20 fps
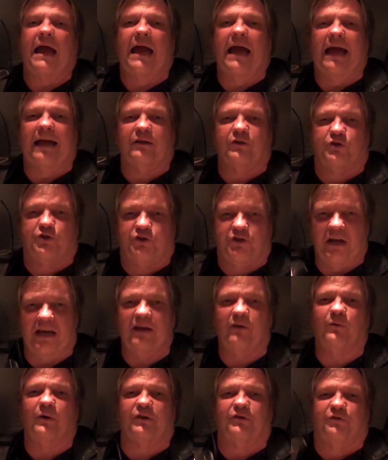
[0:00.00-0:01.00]
And
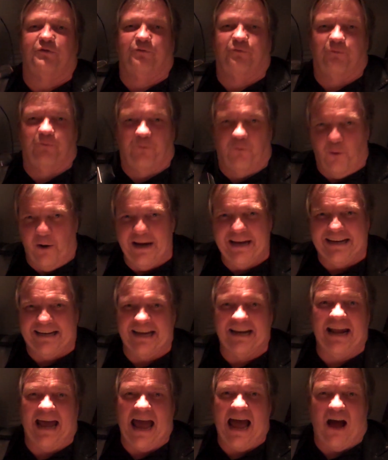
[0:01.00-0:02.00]
she was
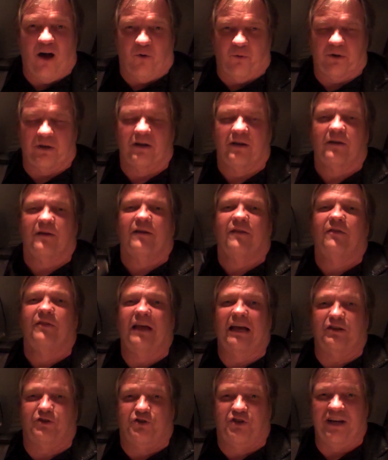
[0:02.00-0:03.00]
freaking out
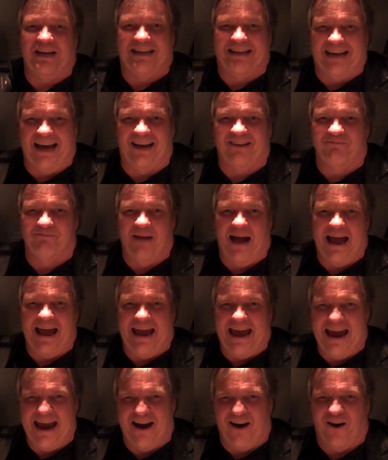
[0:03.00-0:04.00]
that she cut my
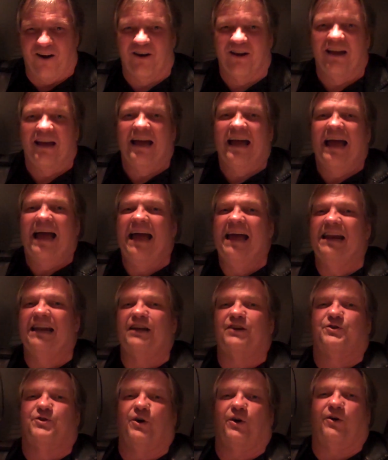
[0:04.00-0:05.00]
hair. And
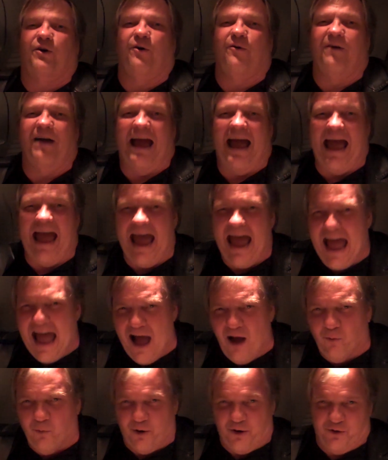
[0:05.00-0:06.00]
it took her
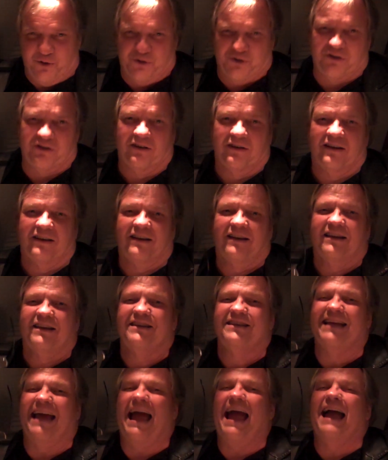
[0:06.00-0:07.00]
hours
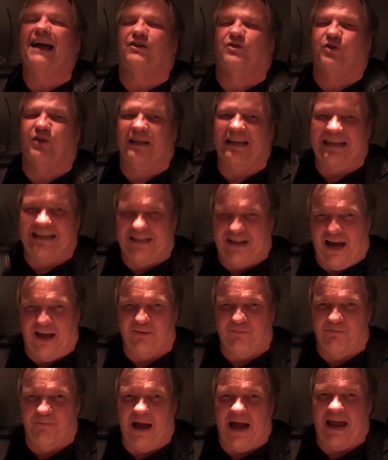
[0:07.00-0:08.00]
to actually
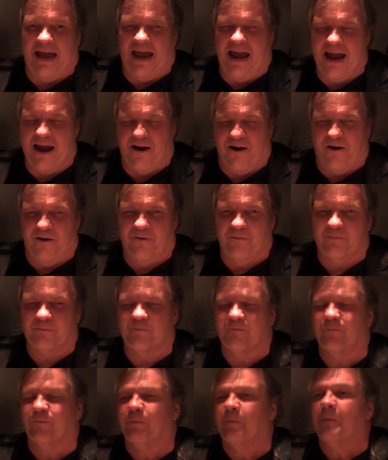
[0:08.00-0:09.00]
cut my hair.
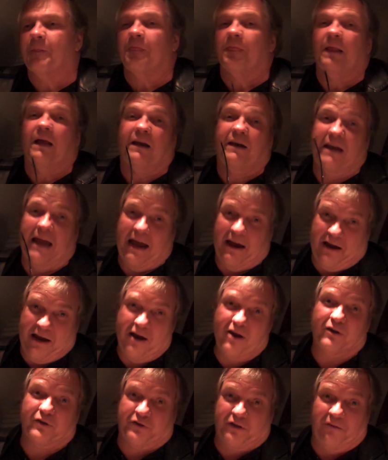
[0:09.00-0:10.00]
Now
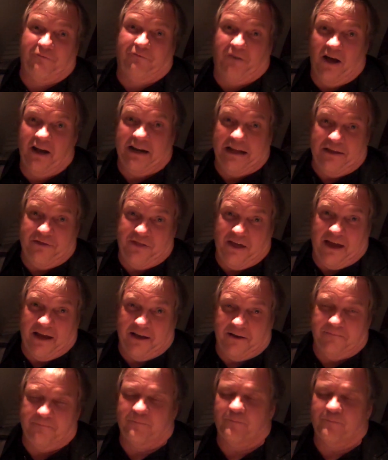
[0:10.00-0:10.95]
here's the funny thing.